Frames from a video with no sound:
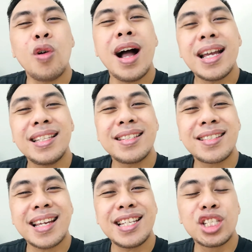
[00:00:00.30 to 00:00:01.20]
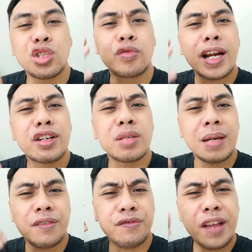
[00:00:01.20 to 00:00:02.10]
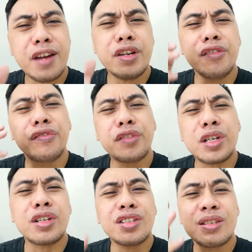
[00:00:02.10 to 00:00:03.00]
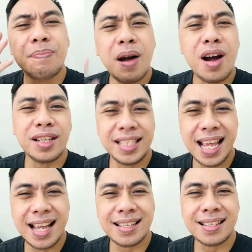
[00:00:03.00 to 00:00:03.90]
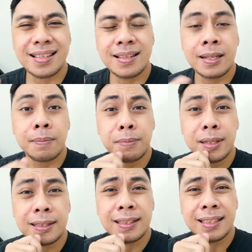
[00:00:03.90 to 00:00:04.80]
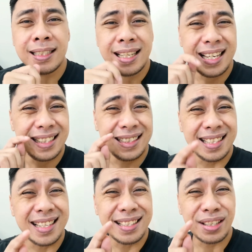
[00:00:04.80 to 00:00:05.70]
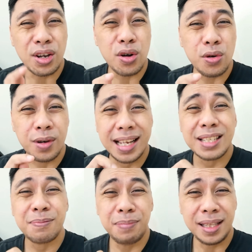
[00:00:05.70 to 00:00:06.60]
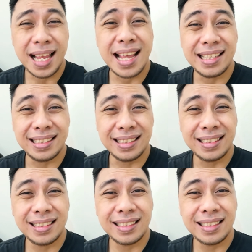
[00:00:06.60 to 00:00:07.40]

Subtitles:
So I decided to record my very first podcast, but it didn't go as planned.